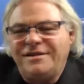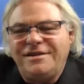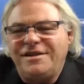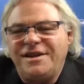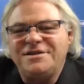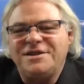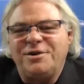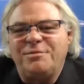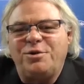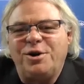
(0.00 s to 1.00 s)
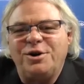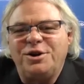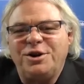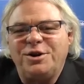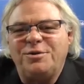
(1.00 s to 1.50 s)
things that are important
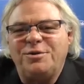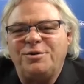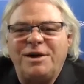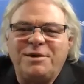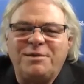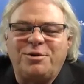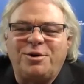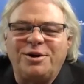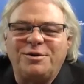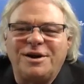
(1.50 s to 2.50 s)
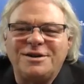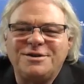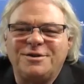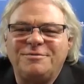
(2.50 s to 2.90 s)
to you and maybe important to us too.